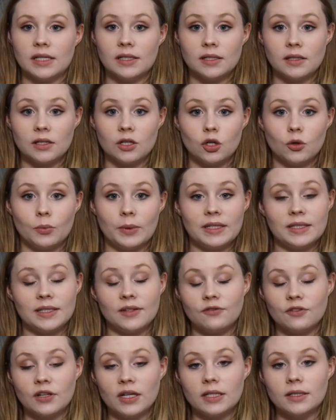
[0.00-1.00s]
it's a little bit
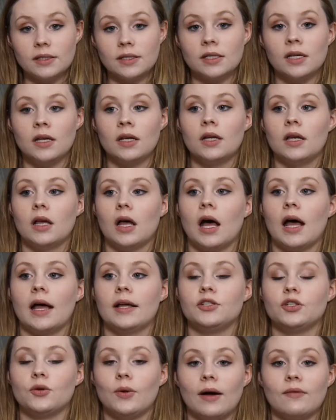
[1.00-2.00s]
different. I
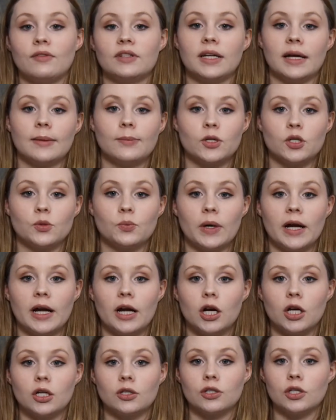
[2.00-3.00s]
do have a diaper
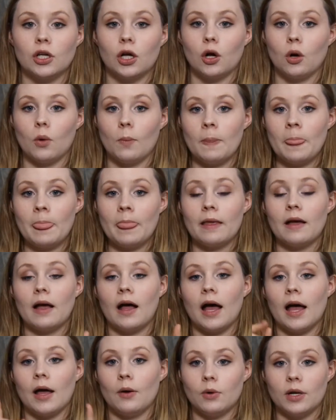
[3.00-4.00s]
sprayer, so
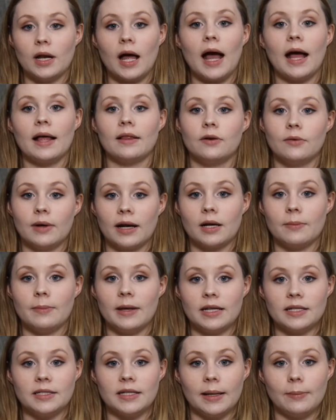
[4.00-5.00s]
I would highly
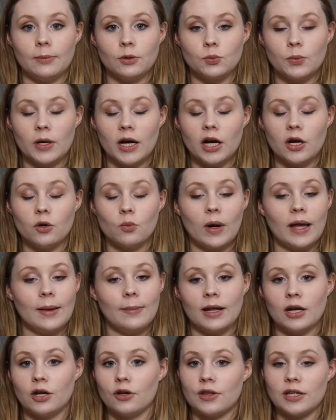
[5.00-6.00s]
recommend a diaper sprayer, way
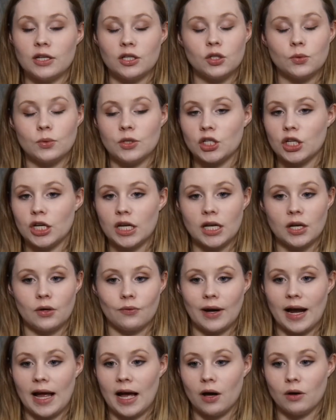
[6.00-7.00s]
better than swishing it
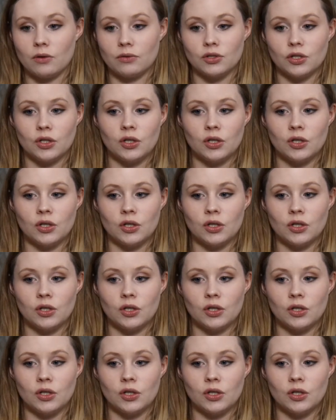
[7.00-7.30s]
around.